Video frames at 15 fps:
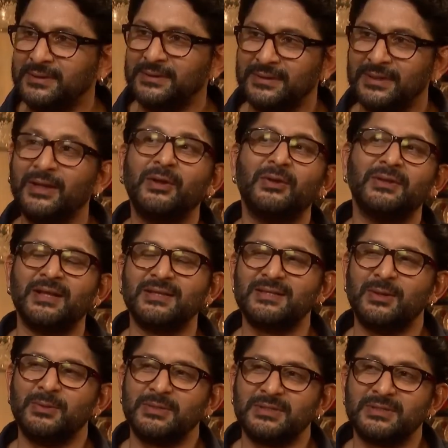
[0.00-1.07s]
Mm-hmm. You know, that's
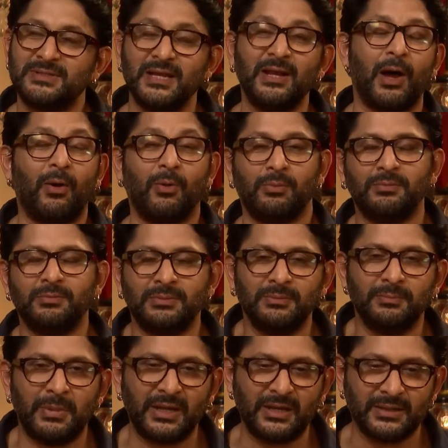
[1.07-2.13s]
how it is. Till oh,
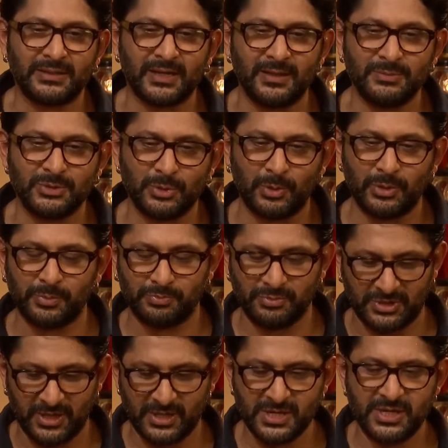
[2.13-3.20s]
many times you want to
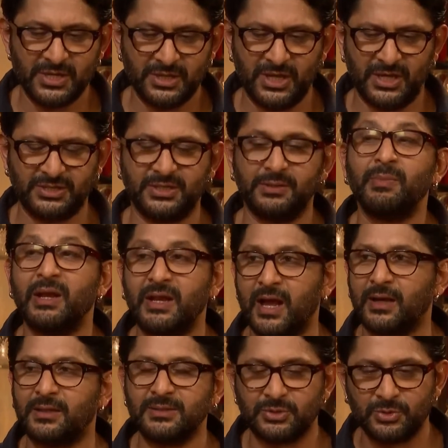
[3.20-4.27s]
say, that's it. Many
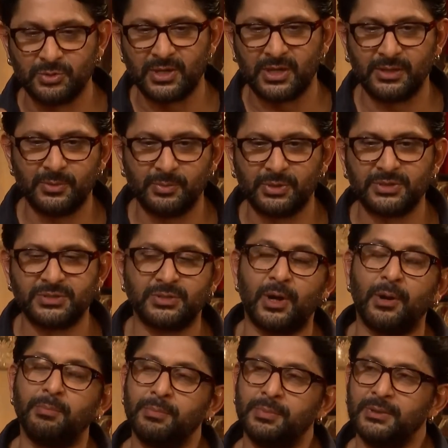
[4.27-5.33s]
actors do that. You put a
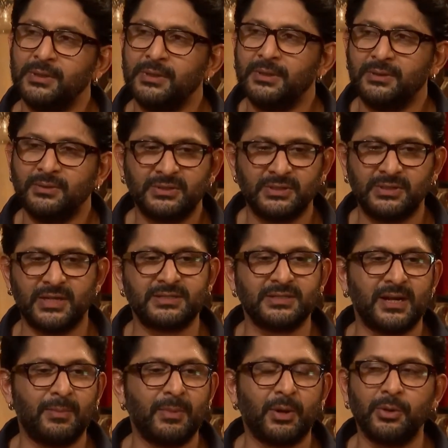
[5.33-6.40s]
stop. You say, that's it.
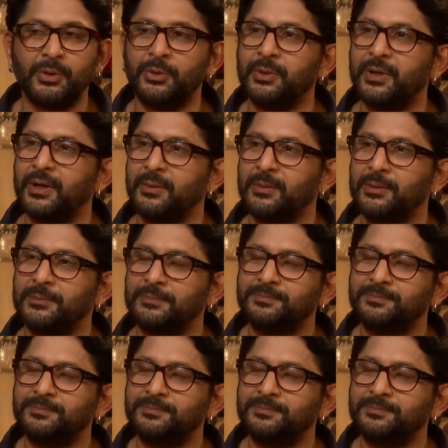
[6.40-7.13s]
I'm not going to do it anymore.